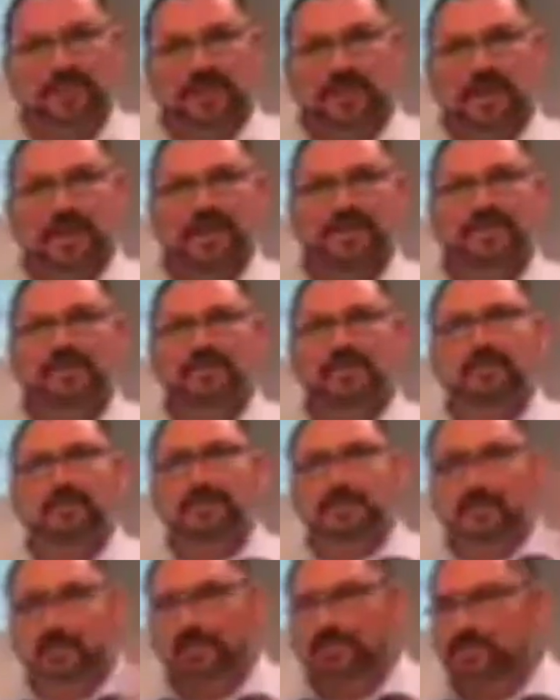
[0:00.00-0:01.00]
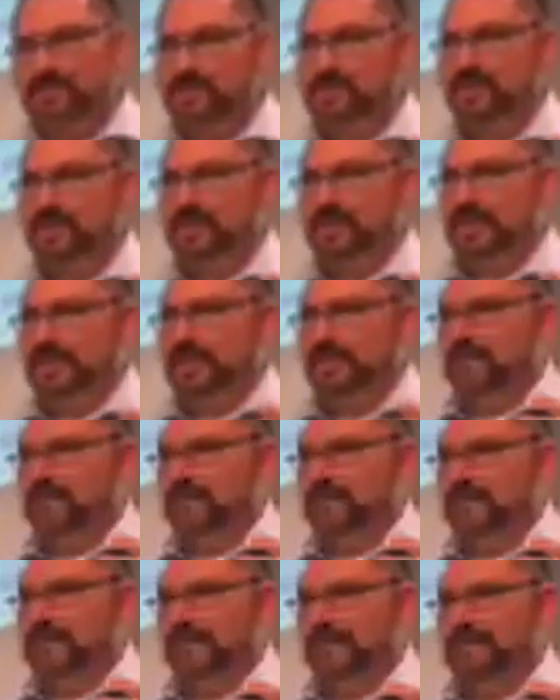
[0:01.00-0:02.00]
He had to approach,
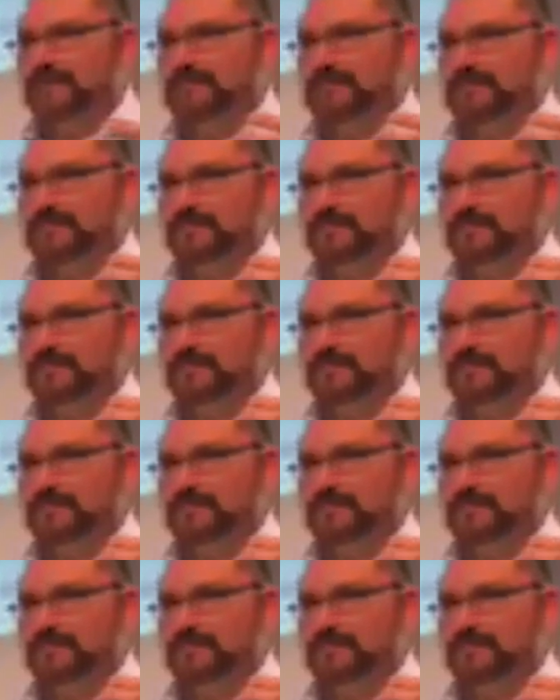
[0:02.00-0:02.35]
uh,